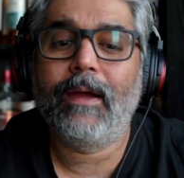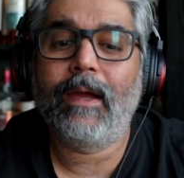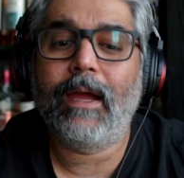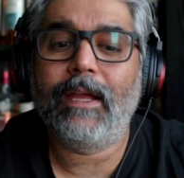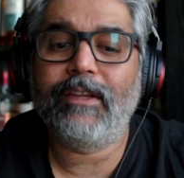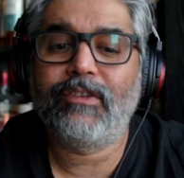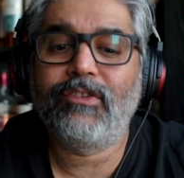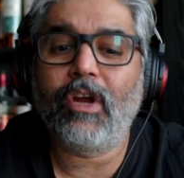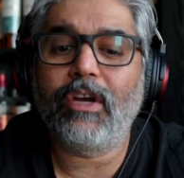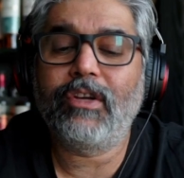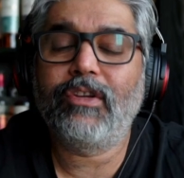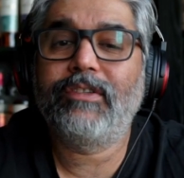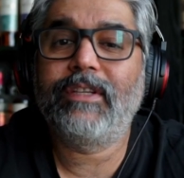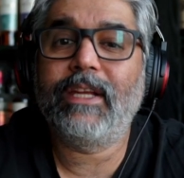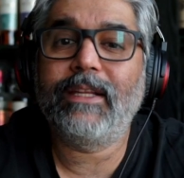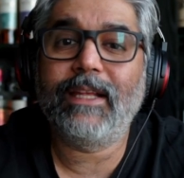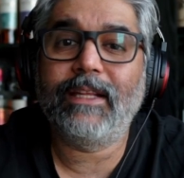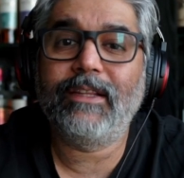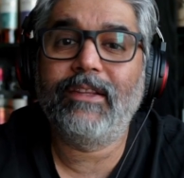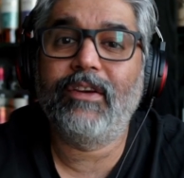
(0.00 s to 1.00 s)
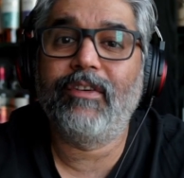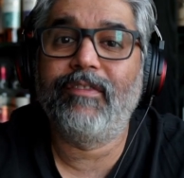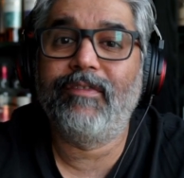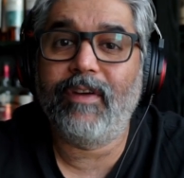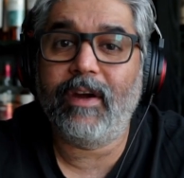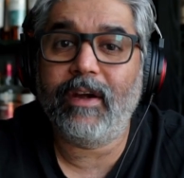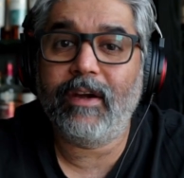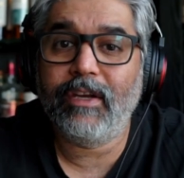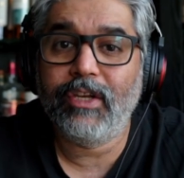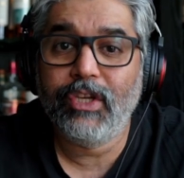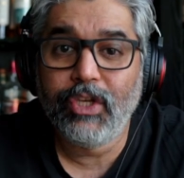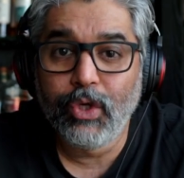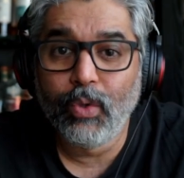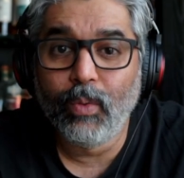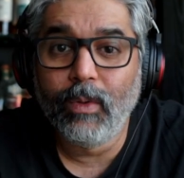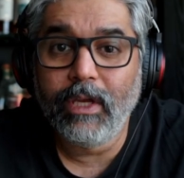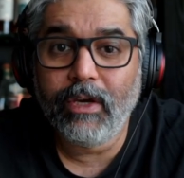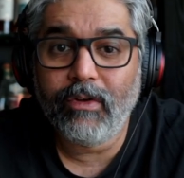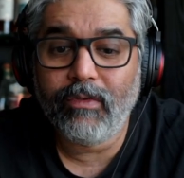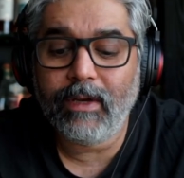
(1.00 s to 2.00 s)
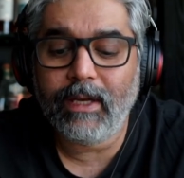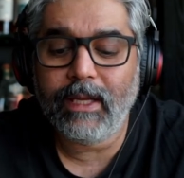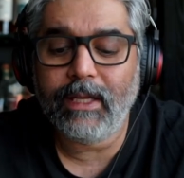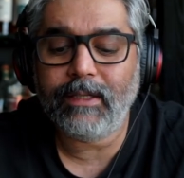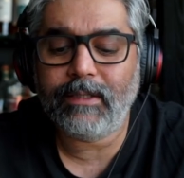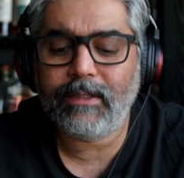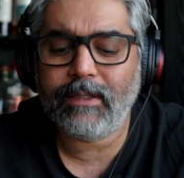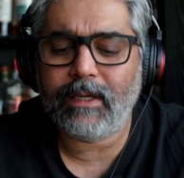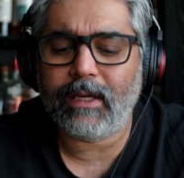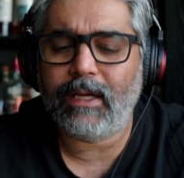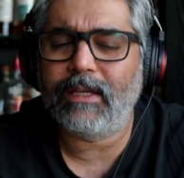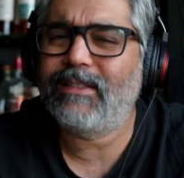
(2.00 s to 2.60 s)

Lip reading: It's not to say that they're very newly released.